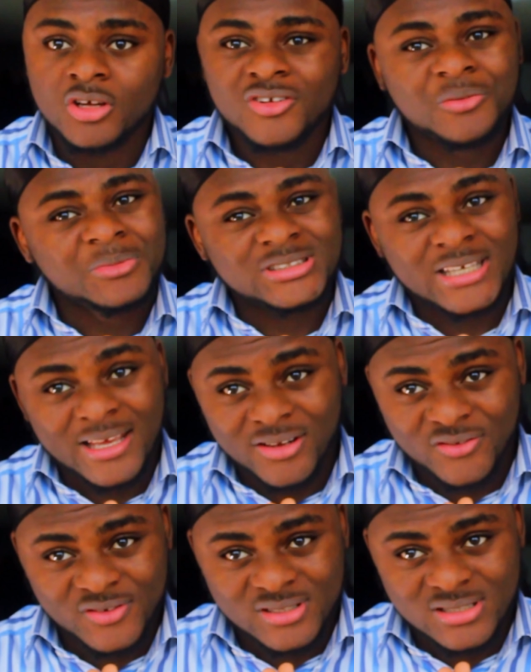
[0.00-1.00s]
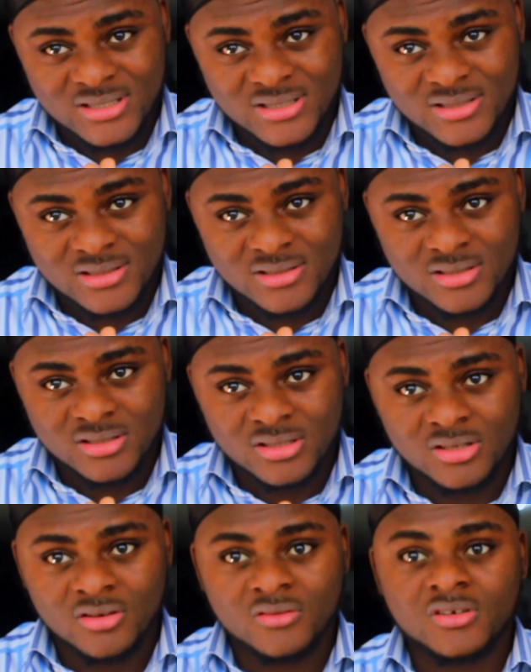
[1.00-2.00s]
Don't be scared of it.
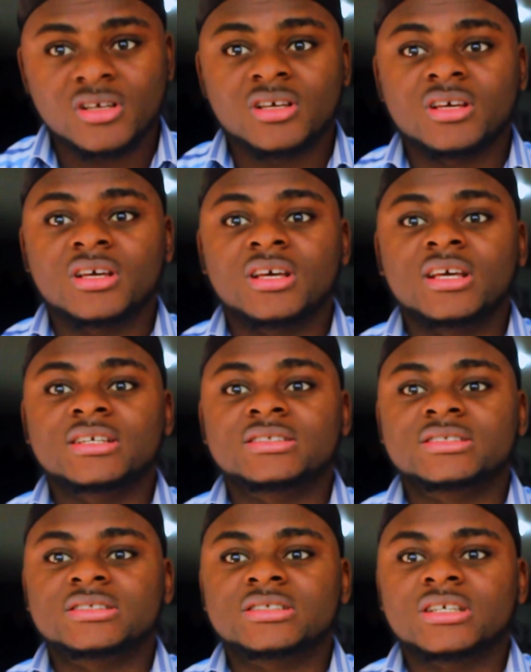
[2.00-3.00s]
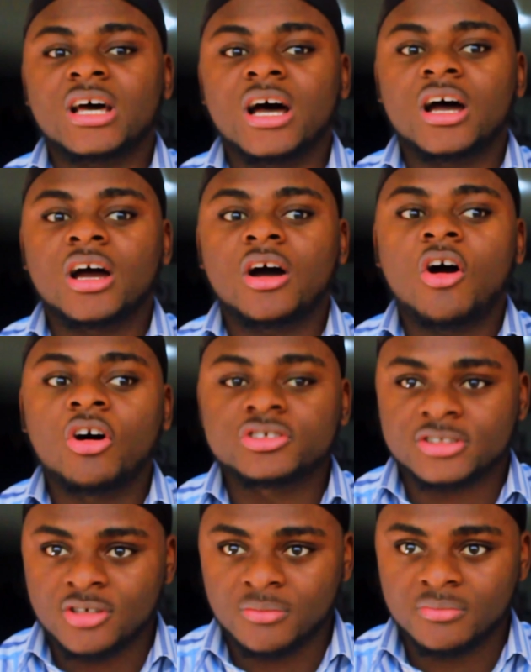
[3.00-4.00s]
Yeah, it's
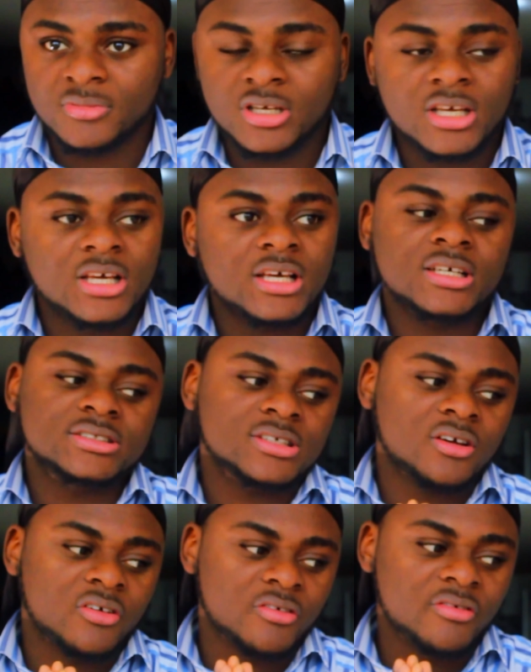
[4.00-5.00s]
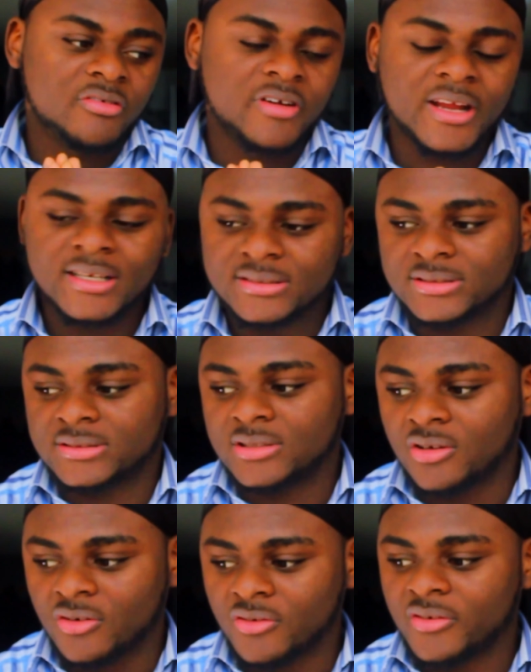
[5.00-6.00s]
awesome. It's a great
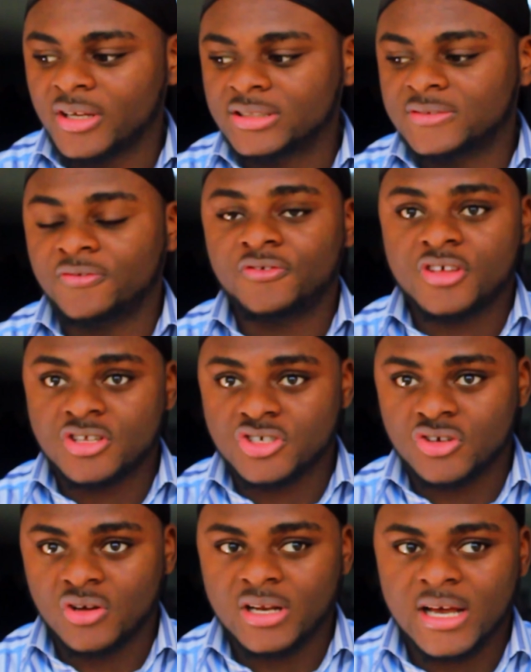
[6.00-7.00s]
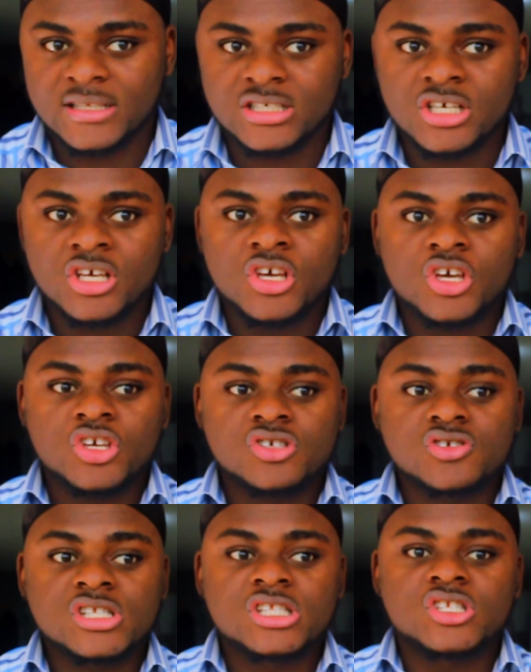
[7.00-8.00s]
feature that
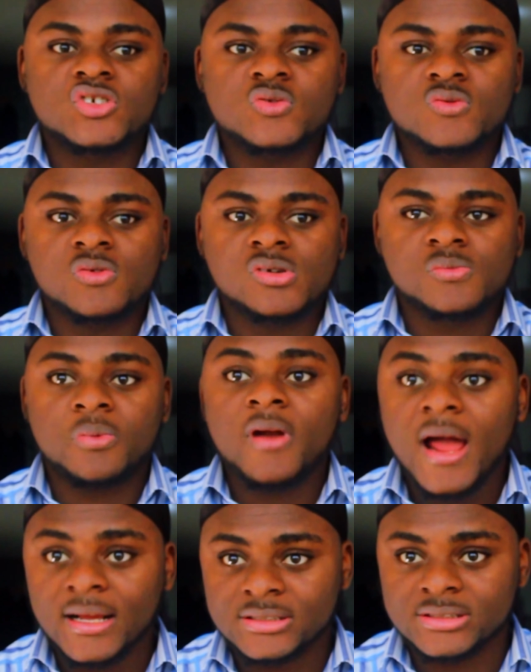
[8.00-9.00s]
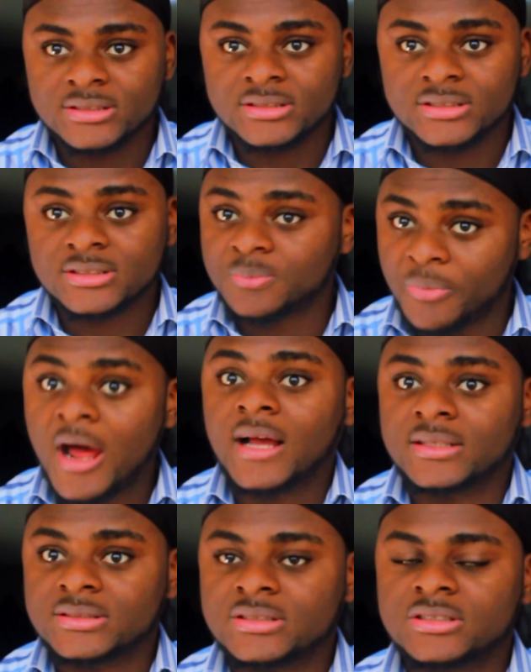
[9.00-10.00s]
you need to practice. It's
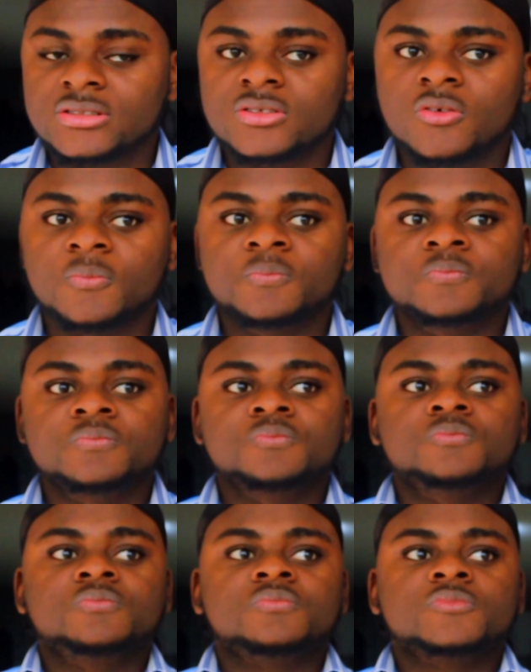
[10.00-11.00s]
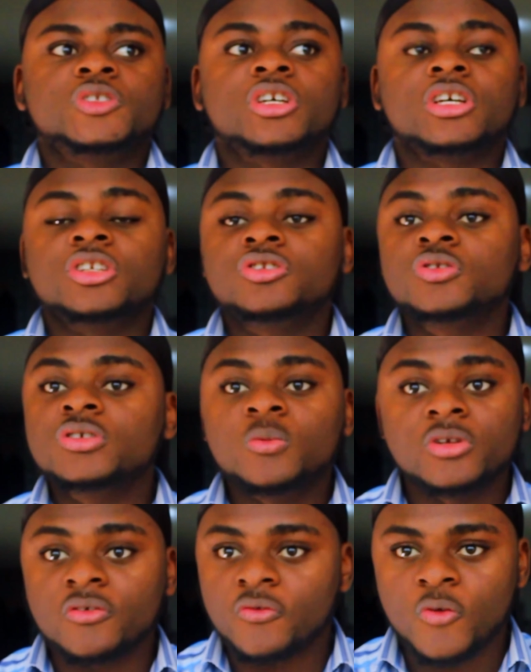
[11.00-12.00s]
practice, you know. You can do it
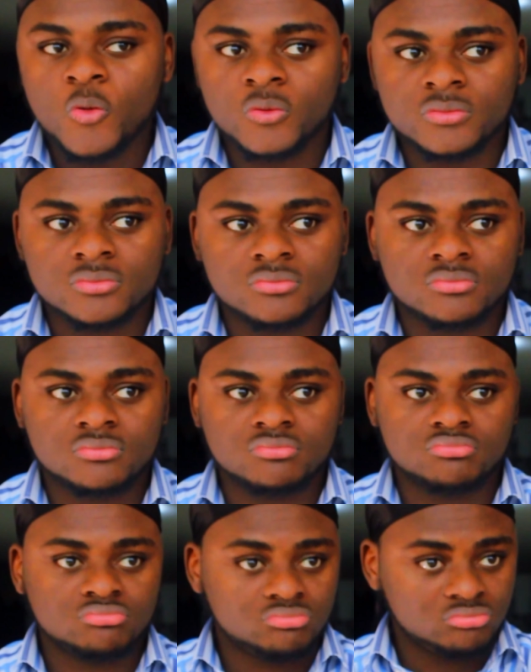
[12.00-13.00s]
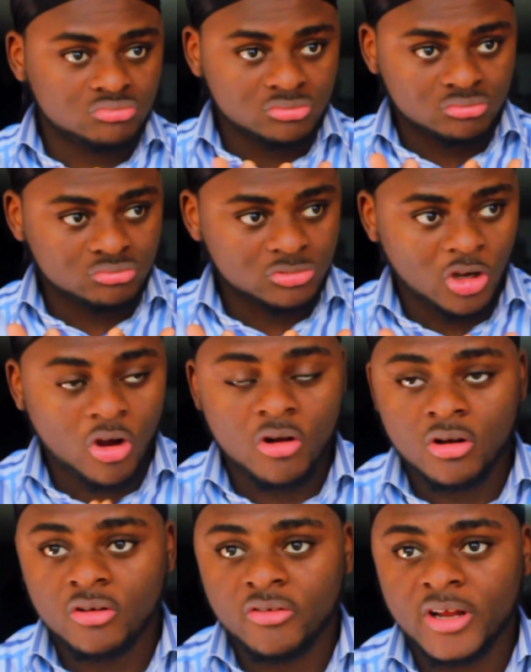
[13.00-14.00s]
with your phone.
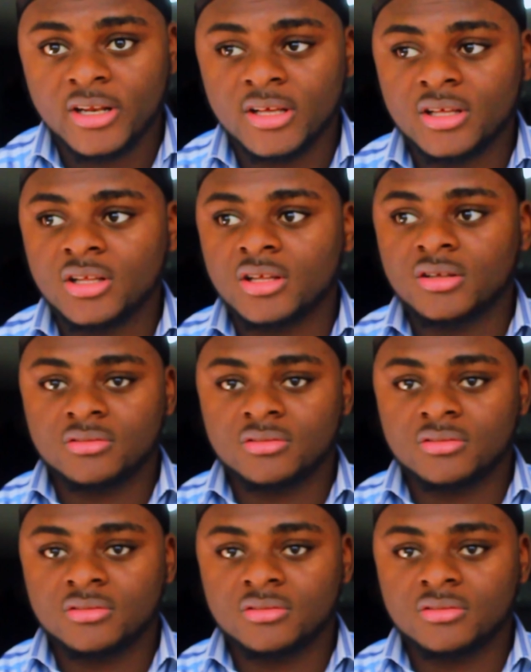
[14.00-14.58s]
Color grading